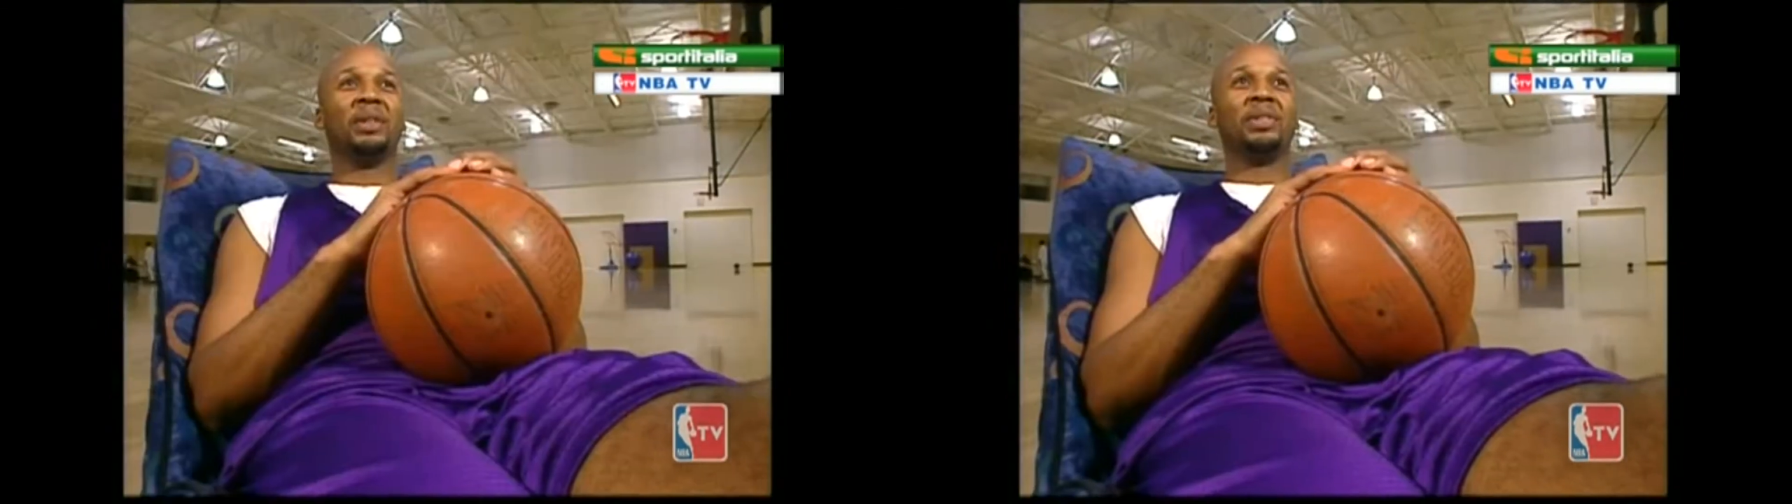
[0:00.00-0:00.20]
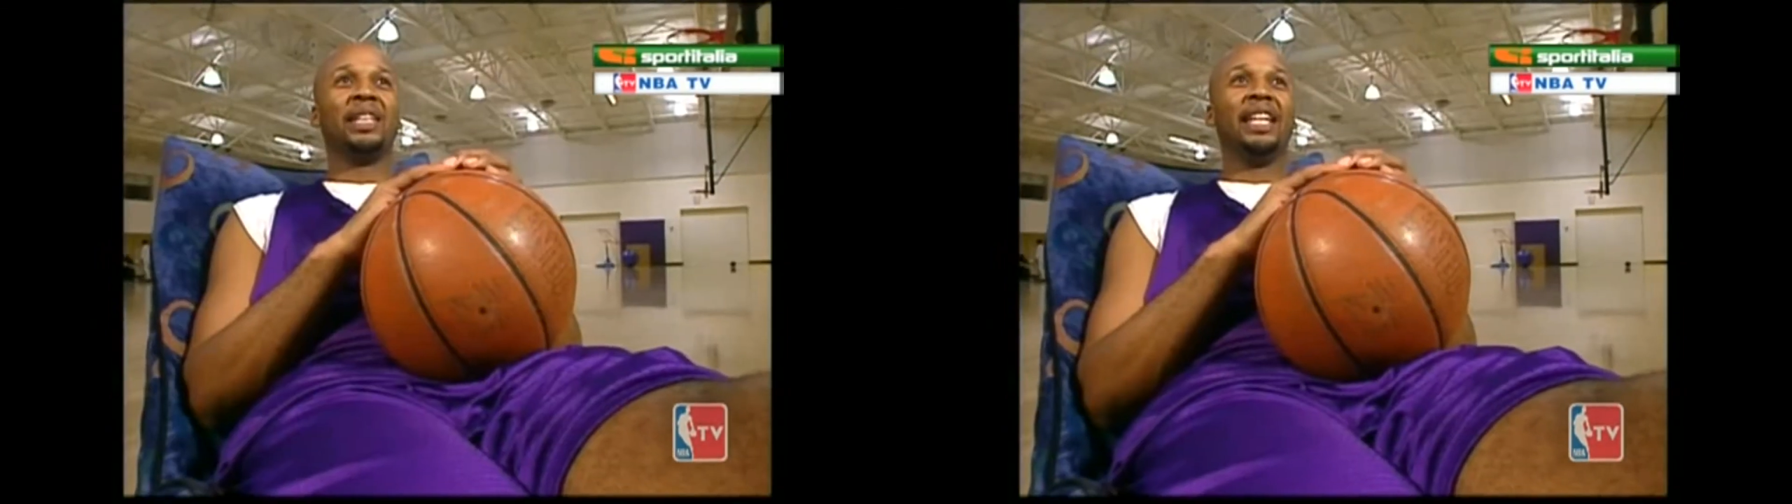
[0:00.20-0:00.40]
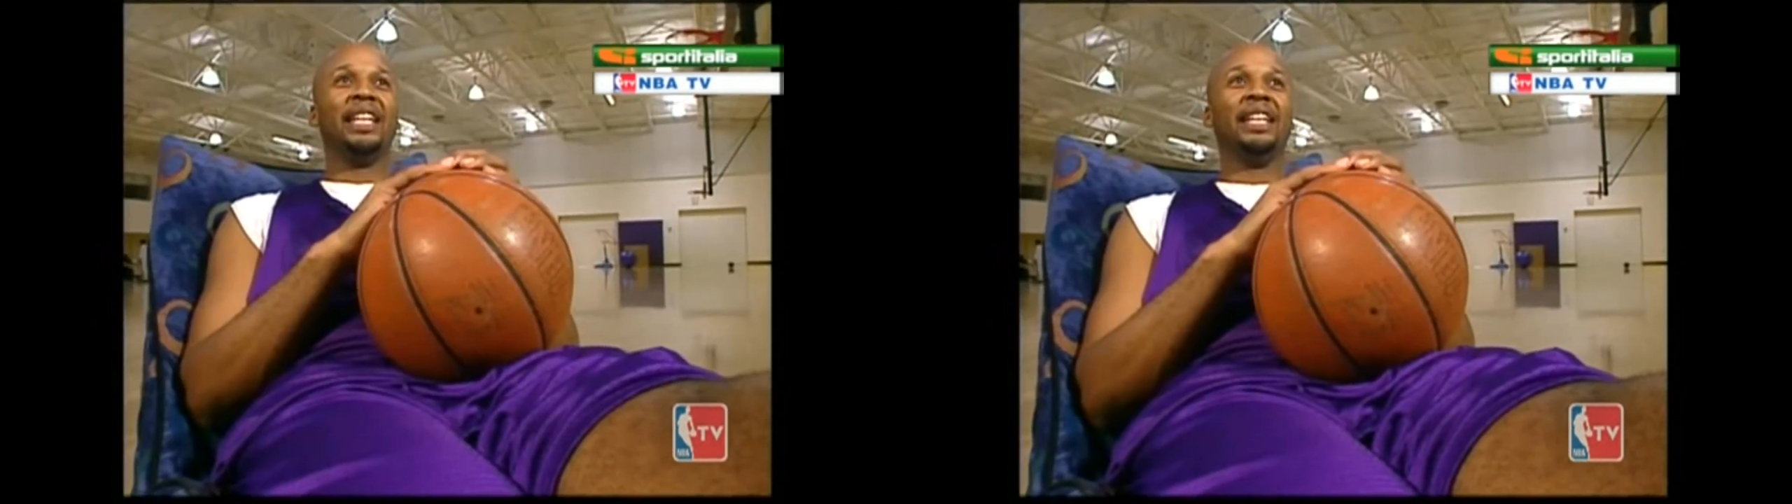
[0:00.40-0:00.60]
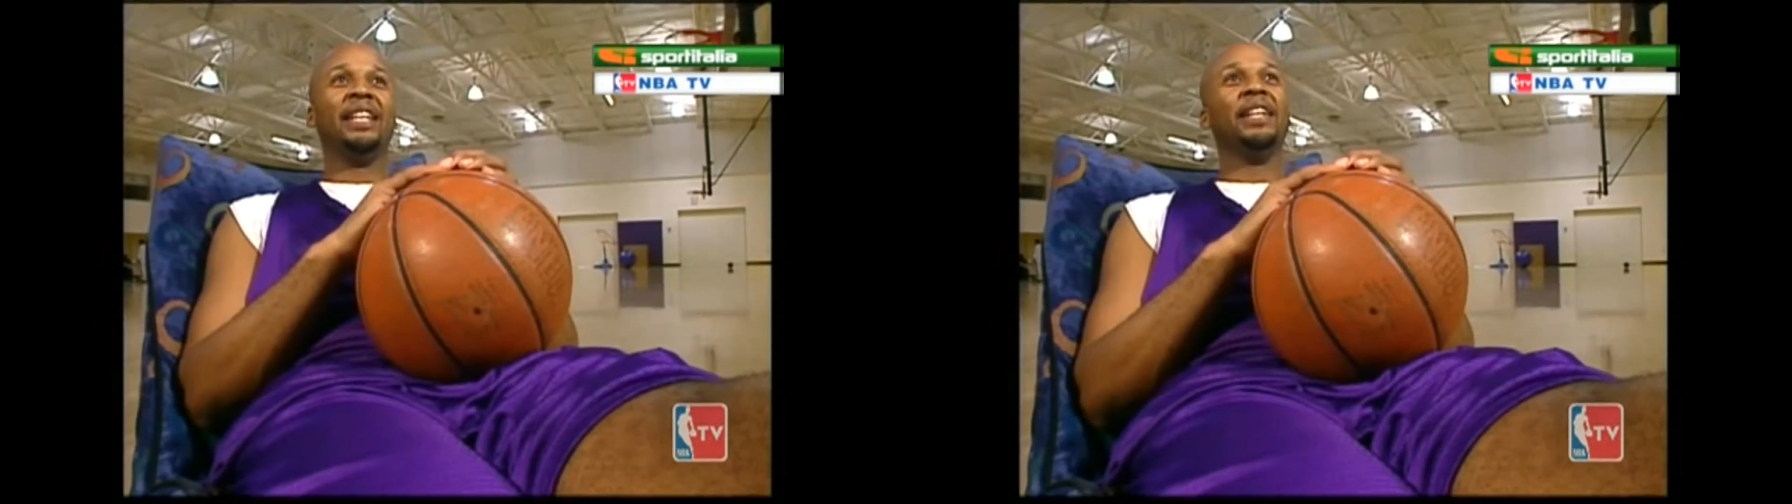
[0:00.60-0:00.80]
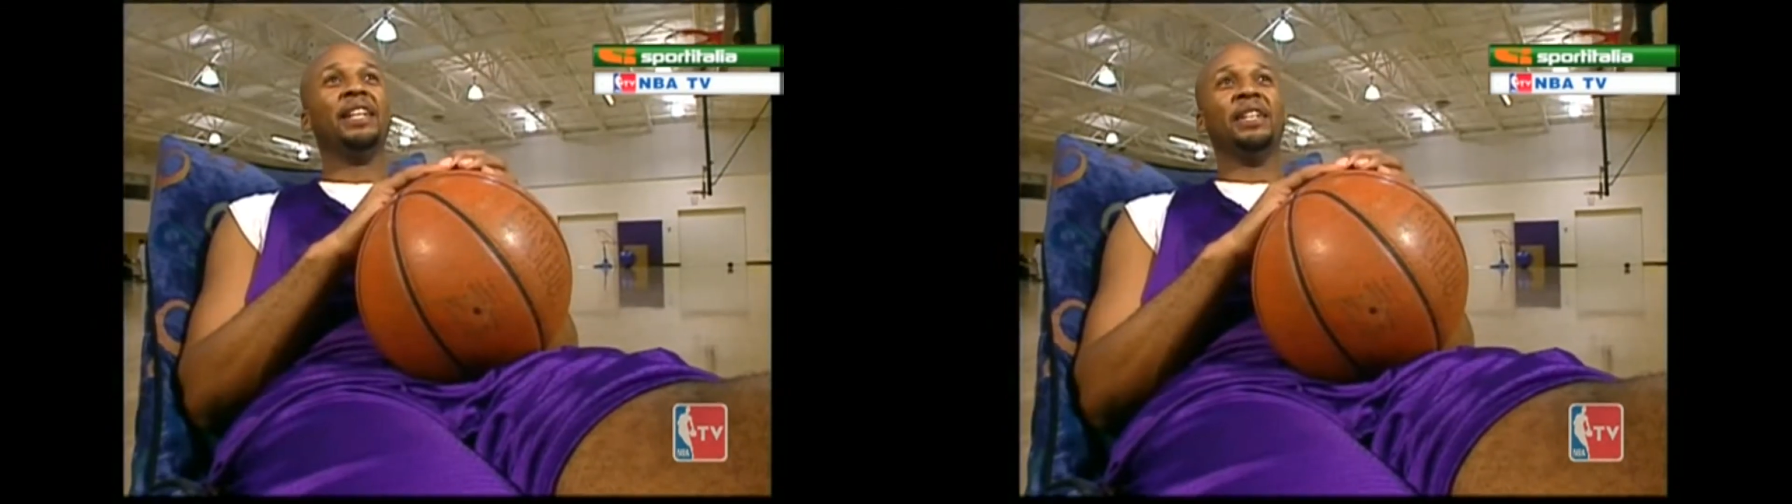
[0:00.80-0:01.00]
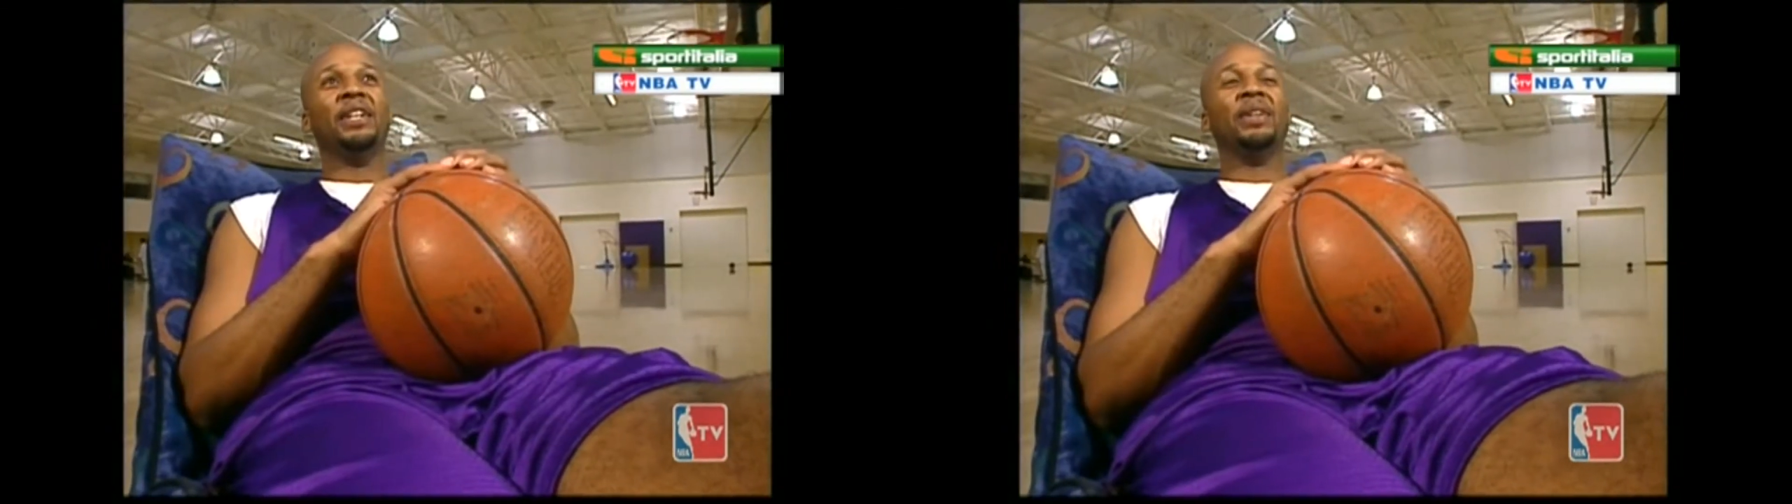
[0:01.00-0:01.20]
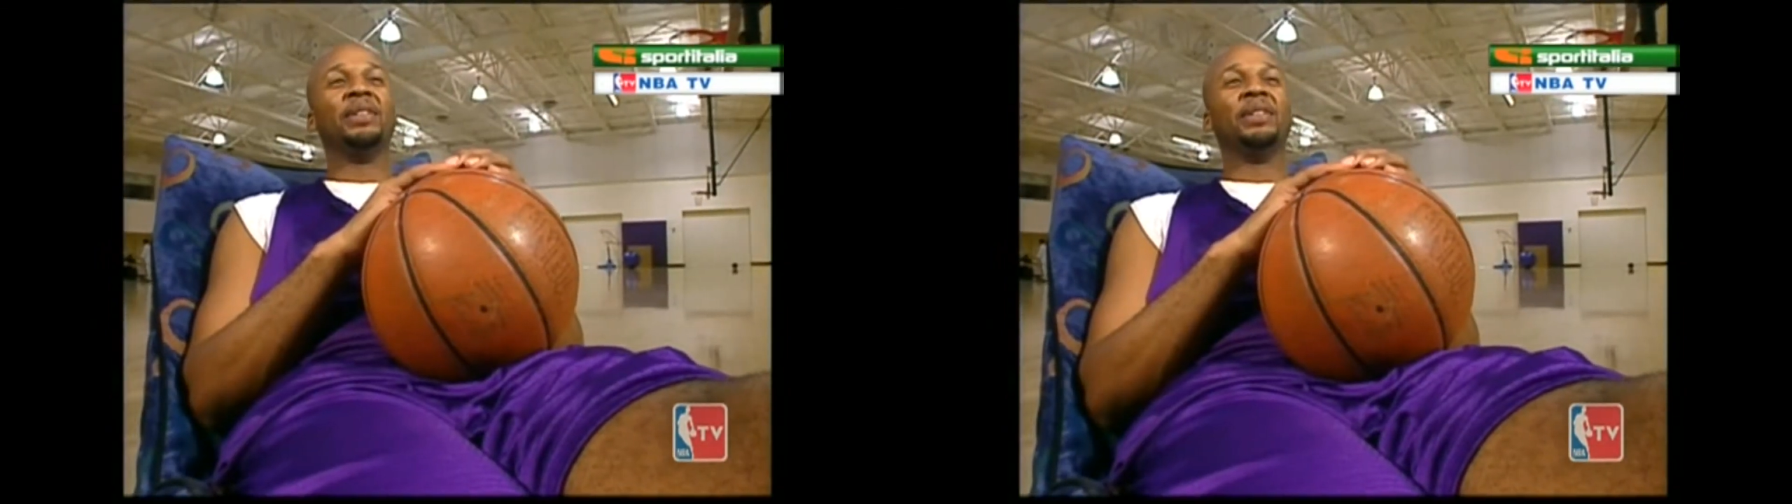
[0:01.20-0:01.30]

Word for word: so skinny, you know,